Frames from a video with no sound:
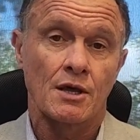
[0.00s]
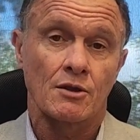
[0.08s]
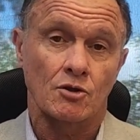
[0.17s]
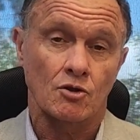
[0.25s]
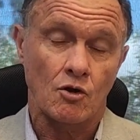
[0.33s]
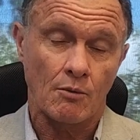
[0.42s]

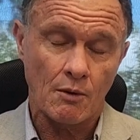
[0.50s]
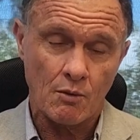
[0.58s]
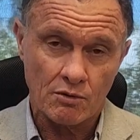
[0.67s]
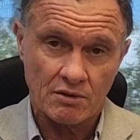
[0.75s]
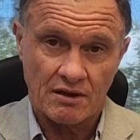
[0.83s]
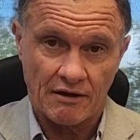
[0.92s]
The
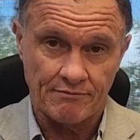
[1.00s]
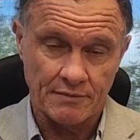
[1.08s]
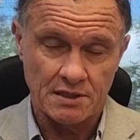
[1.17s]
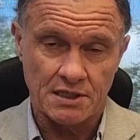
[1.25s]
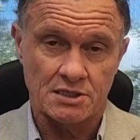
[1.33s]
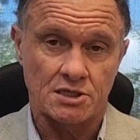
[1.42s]
Commonwealth
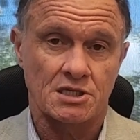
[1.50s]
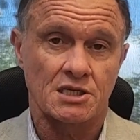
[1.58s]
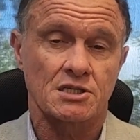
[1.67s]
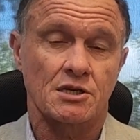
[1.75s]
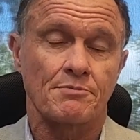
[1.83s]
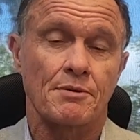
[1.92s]
Government is
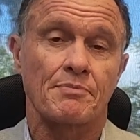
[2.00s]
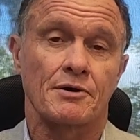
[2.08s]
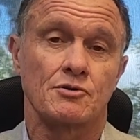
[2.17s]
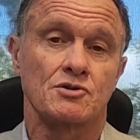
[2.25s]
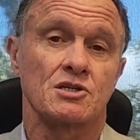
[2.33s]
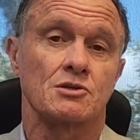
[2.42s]
essentially
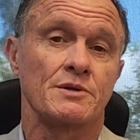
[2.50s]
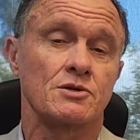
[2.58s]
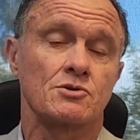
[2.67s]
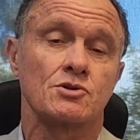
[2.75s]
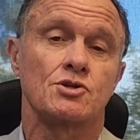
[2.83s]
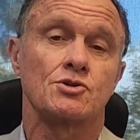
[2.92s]
proposing to
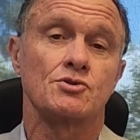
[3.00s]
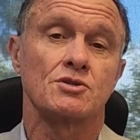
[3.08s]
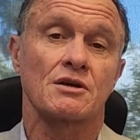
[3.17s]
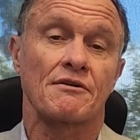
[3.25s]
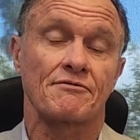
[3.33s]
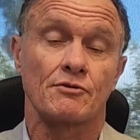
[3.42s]
introduce
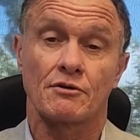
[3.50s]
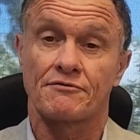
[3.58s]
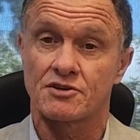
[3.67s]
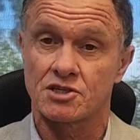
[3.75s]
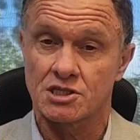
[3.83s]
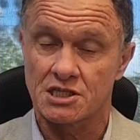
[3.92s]
a fuel
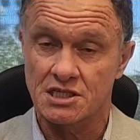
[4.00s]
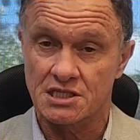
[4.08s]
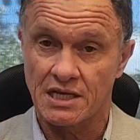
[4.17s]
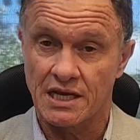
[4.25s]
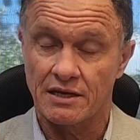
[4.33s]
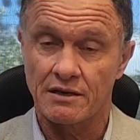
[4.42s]
efficiency
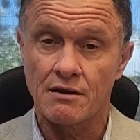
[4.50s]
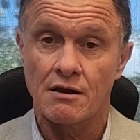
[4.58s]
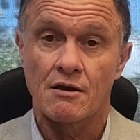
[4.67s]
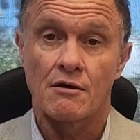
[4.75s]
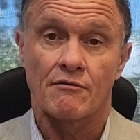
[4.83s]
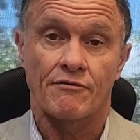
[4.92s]
standard
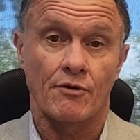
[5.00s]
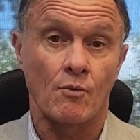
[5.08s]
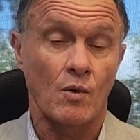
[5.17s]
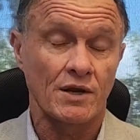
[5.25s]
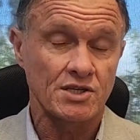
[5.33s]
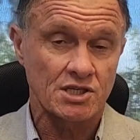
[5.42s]
from
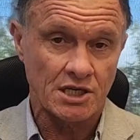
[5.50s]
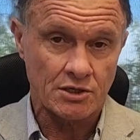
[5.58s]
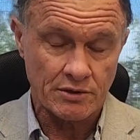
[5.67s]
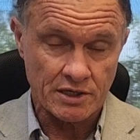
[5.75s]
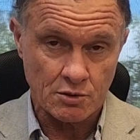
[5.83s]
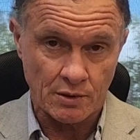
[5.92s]
1
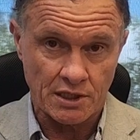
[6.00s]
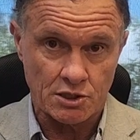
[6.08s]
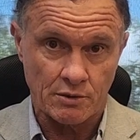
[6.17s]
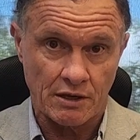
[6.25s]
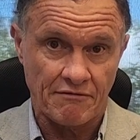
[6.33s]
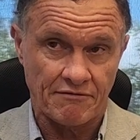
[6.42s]
January
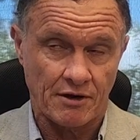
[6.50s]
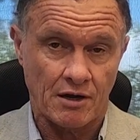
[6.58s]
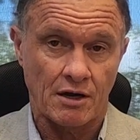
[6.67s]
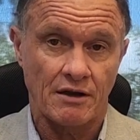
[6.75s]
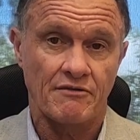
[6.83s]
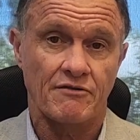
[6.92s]

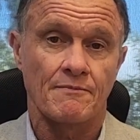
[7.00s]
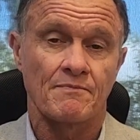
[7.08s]
2025,